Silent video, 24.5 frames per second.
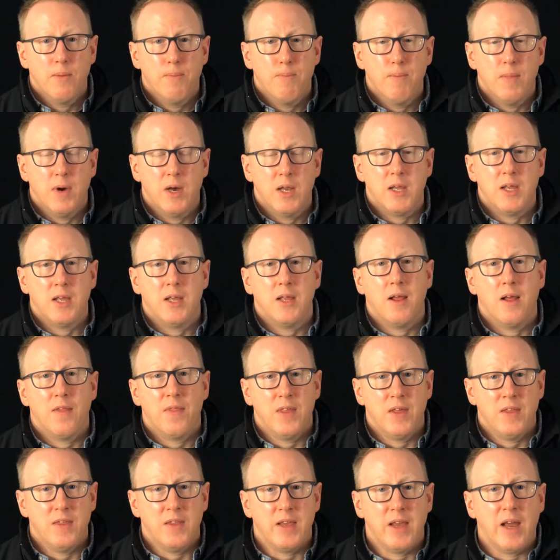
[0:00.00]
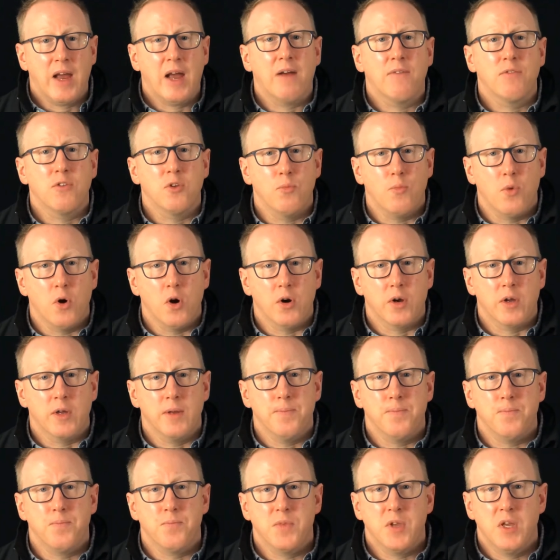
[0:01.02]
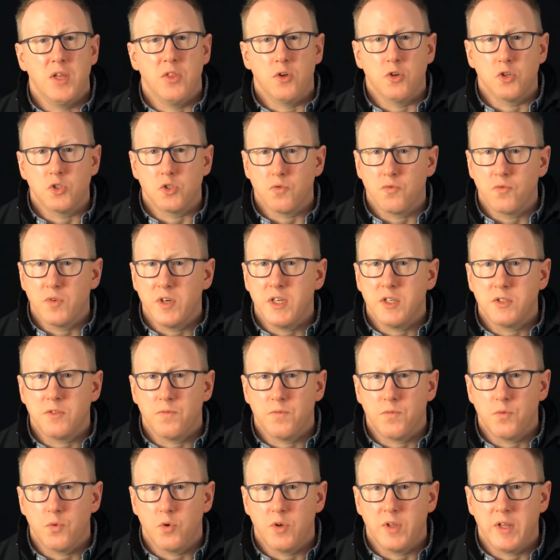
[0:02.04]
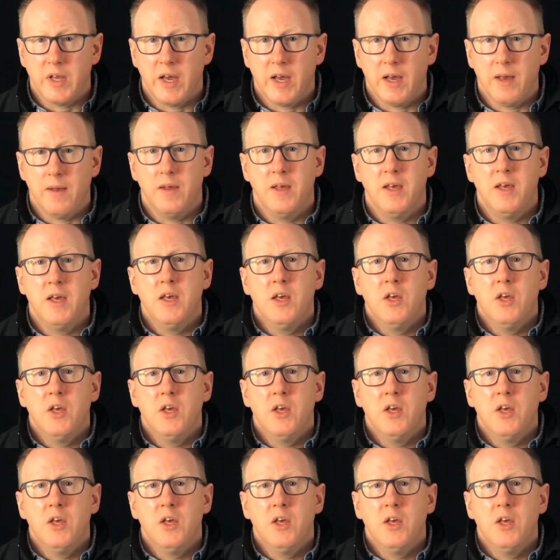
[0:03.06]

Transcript: money than the aftermarket. And there's a reason for that.